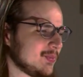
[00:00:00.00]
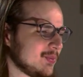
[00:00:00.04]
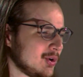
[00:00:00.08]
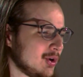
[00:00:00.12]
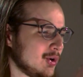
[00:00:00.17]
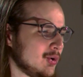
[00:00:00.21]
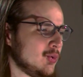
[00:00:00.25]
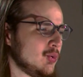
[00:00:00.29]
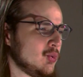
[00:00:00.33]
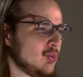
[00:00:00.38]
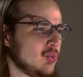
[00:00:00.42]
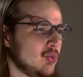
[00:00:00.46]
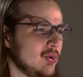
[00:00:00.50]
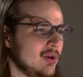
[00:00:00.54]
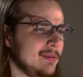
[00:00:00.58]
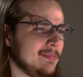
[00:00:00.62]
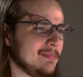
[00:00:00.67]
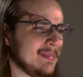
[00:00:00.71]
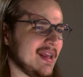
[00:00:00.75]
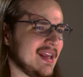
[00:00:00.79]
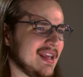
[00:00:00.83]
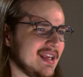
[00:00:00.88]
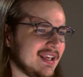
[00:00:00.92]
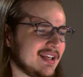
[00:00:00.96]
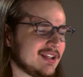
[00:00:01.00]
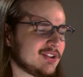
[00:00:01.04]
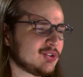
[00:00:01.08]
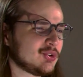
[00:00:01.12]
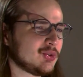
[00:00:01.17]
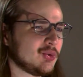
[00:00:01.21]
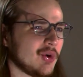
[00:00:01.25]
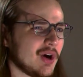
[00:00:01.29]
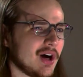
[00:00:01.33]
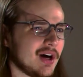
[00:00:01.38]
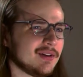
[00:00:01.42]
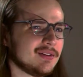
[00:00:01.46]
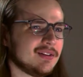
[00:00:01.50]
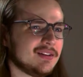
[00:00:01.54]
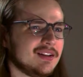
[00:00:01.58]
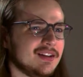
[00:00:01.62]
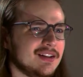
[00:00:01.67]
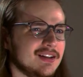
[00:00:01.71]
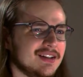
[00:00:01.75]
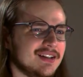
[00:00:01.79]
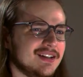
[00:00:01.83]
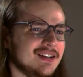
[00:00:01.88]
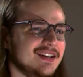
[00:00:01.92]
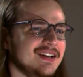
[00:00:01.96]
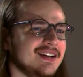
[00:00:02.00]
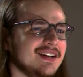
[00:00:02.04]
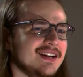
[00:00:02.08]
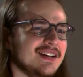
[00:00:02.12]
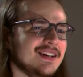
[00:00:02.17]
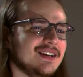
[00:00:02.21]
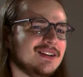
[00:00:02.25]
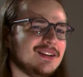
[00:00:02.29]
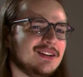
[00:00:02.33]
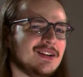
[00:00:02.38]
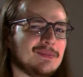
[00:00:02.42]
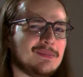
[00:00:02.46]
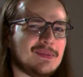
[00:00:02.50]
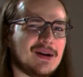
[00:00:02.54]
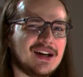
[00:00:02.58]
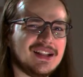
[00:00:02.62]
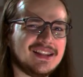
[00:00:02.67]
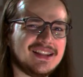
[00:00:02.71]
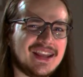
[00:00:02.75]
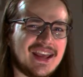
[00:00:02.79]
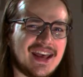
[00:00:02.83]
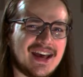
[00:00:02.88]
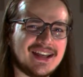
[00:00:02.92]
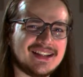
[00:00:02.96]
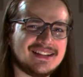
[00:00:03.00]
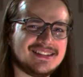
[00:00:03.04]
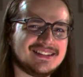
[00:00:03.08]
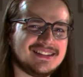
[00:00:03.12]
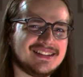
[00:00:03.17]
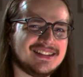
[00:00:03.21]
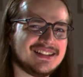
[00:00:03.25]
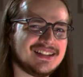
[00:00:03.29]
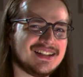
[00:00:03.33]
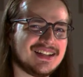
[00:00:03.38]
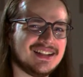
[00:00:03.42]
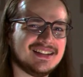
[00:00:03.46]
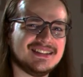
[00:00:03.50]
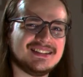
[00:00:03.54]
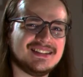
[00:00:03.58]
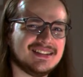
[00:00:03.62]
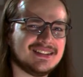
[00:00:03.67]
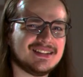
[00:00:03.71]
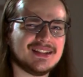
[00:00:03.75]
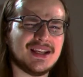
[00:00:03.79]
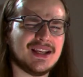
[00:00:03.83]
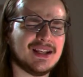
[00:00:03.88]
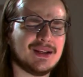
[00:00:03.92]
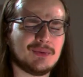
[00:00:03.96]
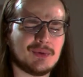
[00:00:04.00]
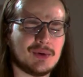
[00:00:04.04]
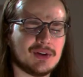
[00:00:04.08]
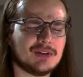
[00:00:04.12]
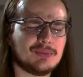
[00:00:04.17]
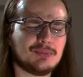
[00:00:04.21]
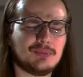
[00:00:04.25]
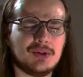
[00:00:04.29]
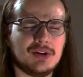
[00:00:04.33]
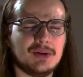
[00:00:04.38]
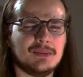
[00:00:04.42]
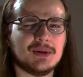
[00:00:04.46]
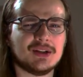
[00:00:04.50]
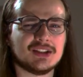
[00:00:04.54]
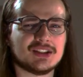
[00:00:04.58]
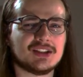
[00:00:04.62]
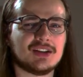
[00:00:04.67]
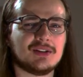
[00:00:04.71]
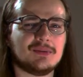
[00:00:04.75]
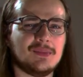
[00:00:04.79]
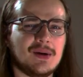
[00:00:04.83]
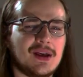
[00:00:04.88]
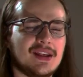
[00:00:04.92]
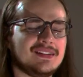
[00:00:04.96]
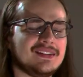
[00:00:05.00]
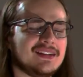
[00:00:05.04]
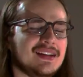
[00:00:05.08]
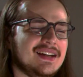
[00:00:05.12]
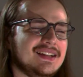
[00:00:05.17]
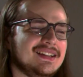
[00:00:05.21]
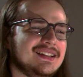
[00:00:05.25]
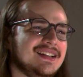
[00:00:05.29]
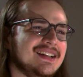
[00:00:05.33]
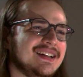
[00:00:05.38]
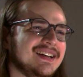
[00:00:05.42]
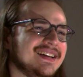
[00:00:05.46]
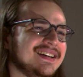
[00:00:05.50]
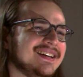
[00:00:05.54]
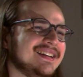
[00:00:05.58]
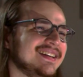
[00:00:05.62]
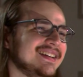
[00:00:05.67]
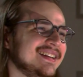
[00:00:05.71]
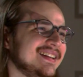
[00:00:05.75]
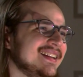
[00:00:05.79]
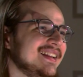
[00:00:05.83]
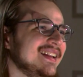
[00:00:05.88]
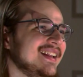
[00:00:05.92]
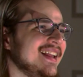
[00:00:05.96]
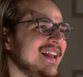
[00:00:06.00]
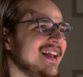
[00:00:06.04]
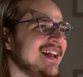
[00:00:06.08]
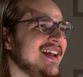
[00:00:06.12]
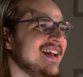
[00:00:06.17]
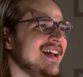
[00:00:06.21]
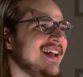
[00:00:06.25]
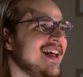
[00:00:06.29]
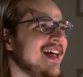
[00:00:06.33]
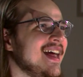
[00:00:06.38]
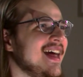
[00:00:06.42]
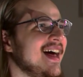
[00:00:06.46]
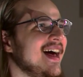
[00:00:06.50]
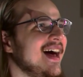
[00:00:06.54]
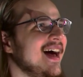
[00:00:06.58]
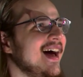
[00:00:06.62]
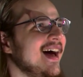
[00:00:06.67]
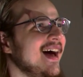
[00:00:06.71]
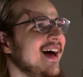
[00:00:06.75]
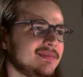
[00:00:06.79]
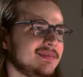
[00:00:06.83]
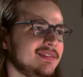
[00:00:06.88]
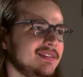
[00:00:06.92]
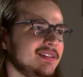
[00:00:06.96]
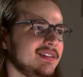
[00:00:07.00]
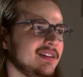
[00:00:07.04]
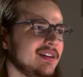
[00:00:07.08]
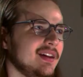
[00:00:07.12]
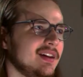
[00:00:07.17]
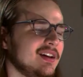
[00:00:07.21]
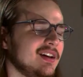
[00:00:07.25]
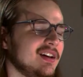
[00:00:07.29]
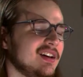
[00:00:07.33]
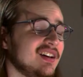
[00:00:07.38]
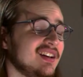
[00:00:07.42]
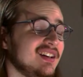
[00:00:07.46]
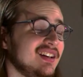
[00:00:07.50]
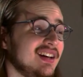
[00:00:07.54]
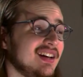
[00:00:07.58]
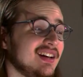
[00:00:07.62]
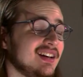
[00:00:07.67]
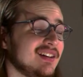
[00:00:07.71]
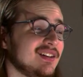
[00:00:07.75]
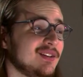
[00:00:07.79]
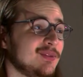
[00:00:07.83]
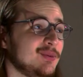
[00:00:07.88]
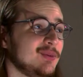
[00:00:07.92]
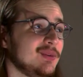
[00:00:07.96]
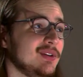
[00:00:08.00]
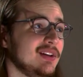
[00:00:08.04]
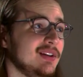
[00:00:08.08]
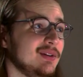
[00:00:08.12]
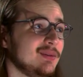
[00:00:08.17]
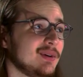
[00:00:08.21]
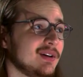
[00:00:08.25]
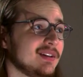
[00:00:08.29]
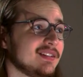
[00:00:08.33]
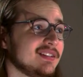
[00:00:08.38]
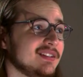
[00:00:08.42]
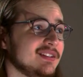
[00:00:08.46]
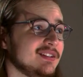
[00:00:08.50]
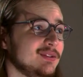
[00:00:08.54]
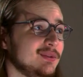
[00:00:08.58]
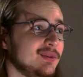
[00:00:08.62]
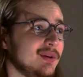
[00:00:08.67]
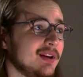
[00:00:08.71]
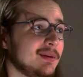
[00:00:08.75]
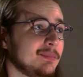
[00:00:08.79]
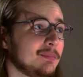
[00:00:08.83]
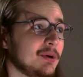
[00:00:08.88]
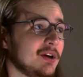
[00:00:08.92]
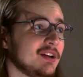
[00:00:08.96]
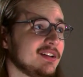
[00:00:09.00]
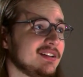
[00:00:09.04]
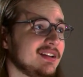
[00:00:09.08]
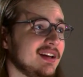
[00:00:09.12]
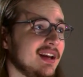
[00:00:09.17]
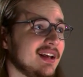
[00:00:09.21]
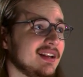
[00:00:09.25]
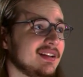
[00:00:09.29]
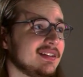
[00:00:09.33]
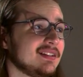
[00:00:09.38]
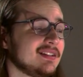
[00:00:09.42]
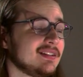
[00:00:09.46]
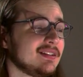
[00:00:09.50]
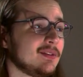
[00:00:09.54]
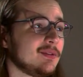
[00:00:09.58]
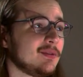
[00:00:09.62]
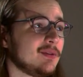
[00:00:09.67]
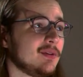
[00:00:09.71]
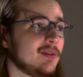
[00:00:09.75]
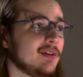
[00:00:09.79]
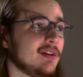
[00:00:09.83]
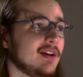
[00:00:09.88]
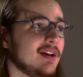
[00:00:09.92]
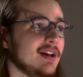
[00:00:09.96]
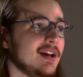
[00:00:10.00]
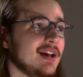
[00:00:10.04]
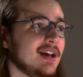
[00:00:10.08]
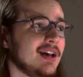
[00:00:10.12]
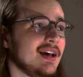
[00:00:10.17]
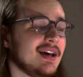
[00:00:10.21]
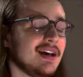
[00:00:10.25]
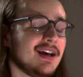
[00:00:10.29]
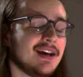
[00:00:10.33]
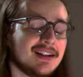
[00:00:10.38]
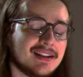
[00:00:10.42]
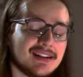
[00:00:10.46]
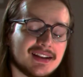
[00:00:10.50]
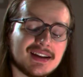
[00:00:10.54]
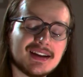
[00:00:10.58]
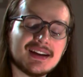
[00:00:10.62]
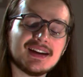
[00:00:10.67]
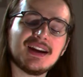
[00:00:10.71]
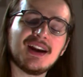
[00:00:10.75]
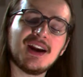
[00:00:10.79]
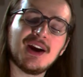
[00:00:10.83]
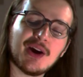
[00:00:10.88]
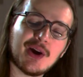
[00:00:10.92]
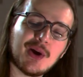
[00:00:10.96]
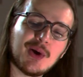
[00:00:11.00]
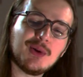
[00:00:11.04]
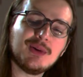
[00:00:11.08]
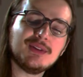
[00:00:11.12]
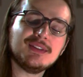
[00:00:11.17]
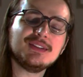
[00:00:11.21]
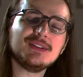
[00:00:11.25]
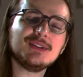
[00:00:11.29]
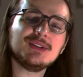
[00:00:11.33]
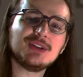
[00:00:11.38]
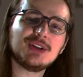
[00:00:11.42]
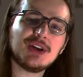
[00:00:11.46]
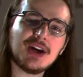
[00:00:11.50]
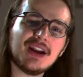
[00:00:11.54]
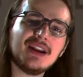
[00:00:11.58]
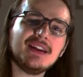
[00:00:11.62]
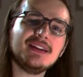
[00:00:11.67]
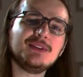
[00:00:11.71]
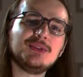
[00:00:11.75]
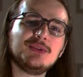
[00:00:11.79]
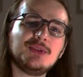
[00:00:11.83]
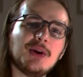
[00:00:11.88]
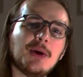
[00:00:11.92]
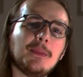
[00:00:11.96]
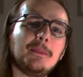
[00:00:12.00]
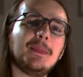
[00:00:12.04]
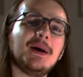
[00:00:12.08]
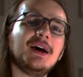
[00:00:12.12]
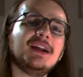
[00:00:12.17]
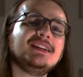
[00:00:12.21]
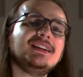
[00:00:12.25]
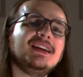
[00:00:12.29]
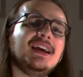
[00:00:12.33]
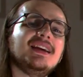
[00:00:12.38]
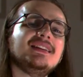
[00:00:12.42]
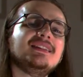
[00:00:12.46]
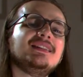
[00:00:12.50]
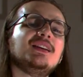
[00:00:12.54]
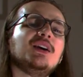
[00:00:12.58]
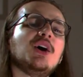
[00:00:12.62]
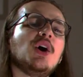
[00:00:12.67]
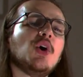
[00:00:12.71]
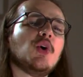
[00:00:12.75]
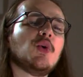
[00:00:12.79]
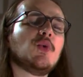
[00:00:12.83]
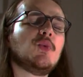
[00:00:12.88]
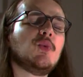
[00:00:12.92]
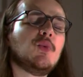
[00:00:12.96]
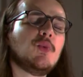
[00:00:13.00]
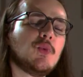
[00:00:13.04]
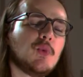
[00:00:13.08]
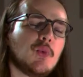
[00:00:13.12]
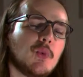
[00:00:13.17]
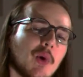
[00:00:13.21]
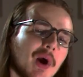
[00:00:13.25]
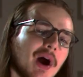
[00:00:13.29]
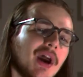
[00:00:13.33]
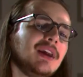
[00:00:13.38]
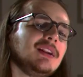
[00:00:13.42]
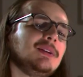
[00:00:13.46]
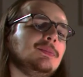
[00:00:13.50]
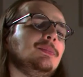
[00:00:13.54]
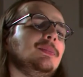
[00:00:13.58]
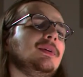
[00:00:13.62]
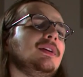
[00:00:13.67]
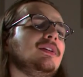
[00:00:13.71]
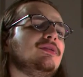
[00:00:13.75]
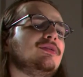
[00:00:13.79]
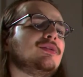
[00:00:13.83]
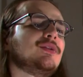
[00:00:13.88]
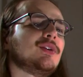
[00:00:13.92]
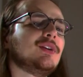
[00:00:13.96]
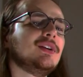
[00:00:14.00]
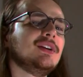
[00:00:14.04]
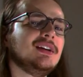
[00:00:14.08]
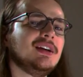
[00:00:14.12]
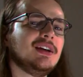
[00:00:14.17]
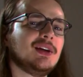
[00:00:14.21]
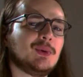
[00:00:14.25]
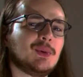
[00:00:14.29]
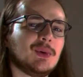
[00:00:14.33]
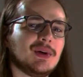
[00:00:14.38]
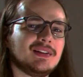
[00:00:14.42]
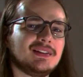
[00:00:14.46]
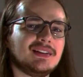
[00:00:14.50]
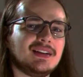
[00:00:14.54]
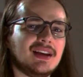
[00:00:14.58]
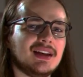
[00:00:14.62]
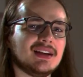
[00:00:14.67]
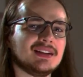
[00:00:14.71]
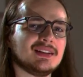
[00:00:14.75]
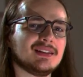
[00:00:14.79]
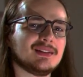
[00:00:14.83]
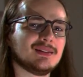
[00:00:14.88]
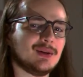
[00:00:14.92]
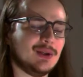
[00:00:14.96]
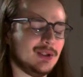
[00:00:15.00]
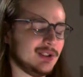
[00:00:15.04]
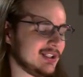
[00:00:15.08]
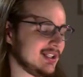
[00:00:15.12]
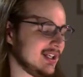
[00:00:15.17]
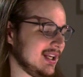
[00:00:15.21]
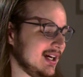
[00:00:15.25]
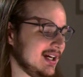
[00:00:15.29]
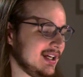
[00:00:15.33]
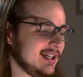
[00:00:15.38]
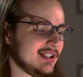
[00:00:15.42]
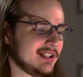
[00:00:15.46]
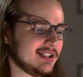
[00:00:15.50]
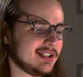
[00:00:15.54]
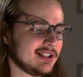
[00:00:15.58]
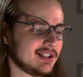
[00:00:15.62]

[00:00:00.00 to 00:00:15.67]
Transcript: remake throughout the podcast because it was pretty much their best idea. I really was into that podcast. And I also got into the podcast right before Nick was canceled. I